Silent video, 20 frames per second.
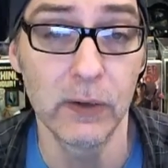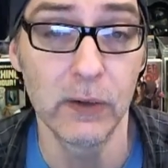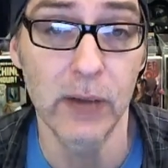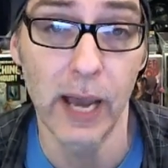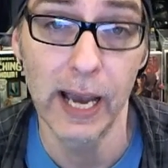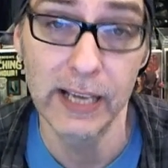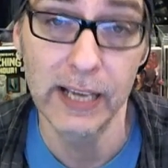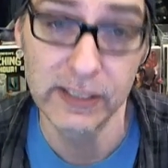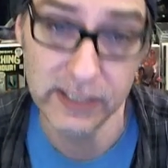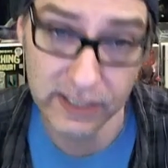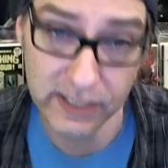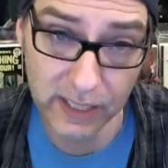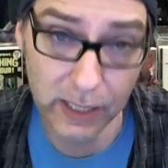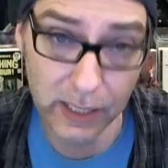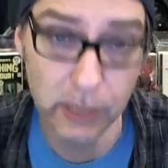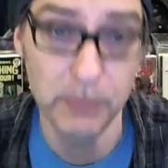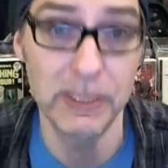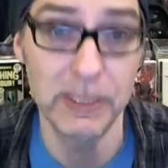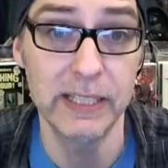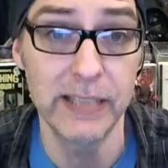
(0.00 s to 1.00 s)
guys, is going
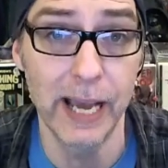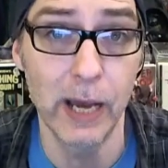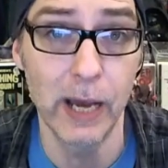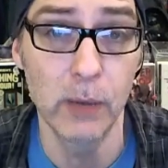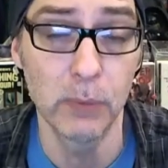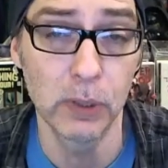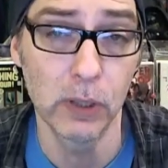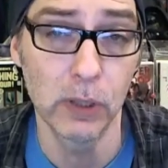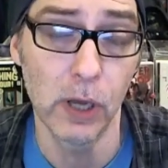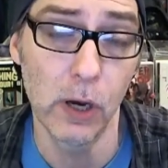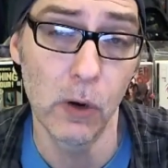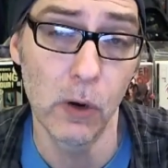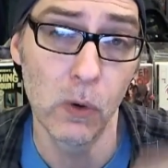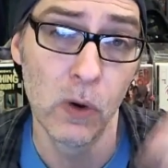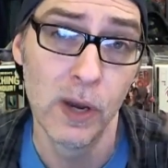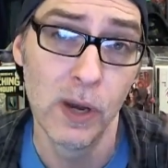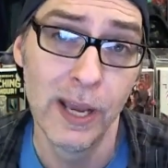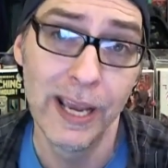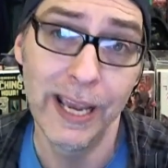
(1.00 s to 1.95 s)
to be down below,